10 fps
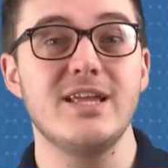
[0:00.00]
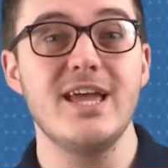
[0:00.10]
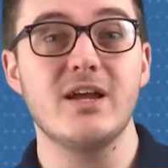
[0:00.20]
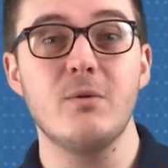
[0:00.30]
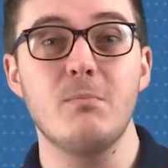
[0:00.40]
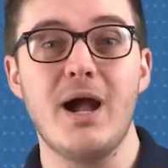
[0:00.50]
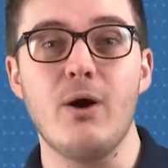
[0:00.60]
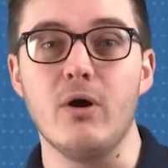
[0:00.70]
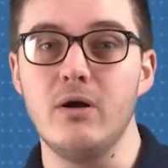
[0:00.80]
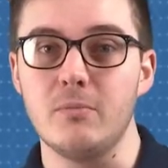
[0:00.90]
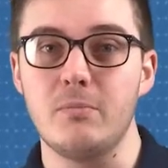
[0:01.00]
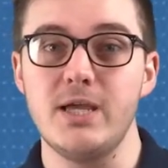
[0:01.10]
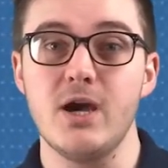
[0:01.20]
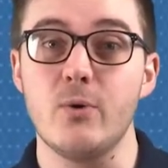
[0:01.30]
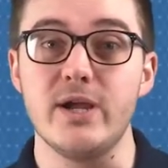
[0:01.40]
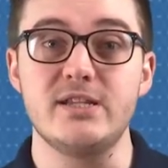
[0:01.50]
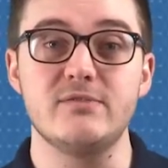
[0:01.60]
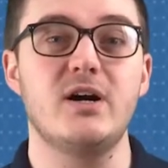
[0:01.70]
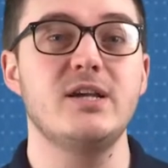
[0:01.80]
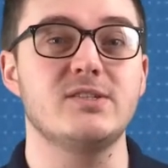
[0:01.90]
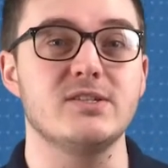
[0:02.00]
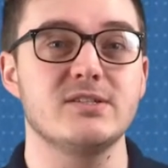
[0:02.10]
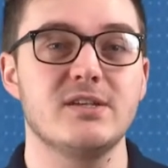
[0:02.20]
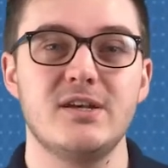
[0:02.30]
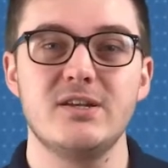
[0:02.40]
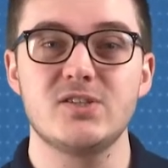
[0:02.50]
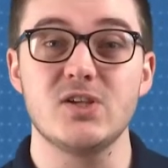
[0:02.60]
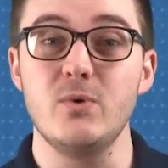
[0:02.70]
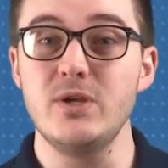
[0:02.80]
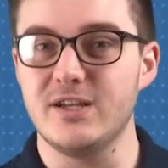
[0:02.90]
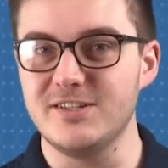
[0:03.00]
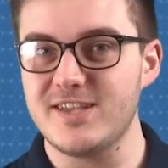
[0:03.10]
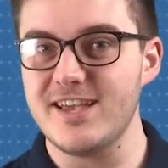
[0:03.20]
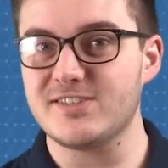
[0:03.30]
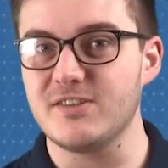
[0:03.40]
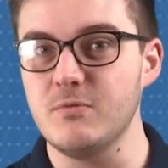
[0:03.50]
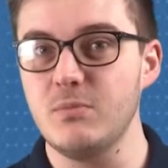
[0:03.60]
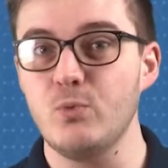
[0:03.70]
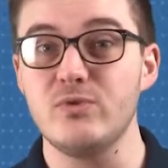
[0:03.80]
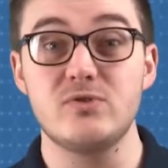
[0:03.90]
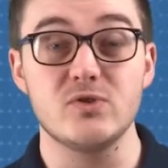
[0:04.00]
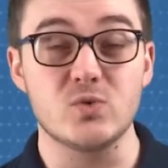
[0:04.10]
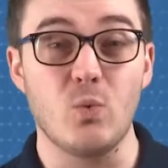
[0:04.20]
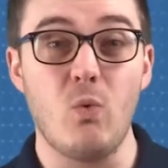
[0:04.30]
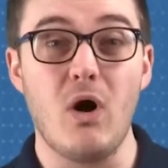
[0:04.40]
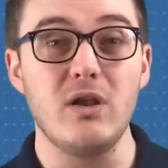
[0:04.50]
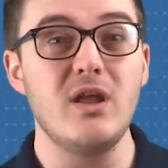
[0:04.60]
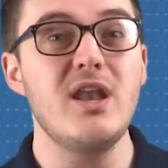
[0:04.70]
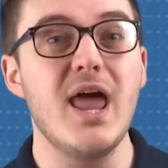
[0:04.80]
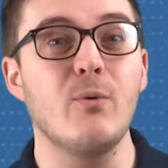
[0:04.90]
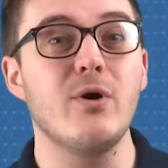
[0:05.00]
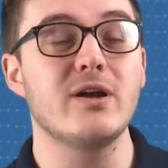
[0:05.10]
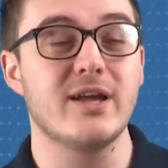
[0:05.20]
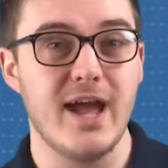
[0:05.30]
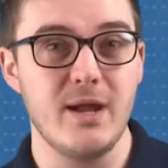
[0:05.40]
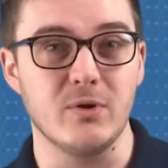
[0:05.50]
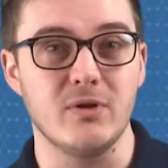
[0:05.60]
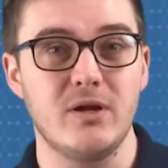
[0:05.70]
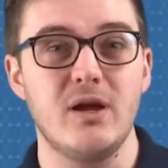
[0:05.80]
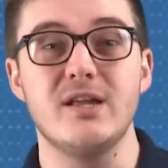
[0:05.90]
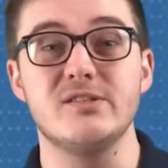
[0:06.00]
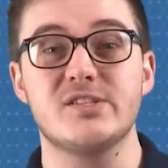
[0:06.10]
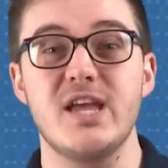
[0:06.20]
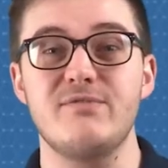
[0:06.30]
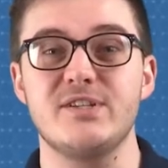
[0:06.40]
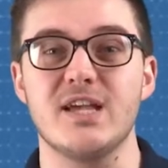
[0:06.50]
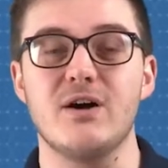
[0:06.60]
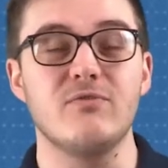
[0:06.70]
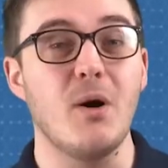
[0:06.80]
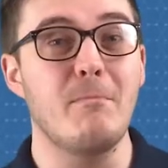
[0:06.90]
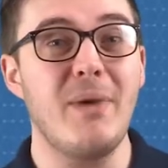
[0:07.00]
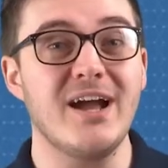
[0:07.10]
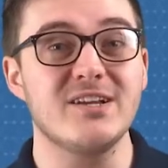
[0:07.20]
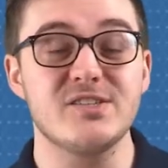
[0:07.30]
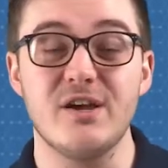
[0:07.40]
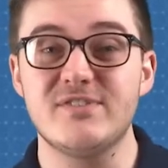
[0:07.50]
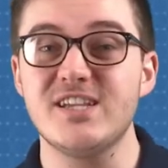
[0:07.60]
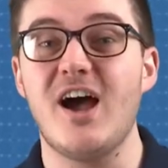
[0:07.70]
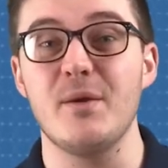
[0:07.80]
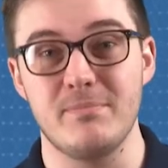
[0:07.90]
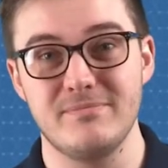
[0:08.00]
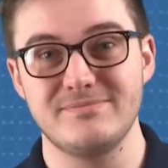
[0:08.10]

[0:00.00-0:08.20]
It can power PoE devices, so you can test them with just one network cable and save yourself bags of time.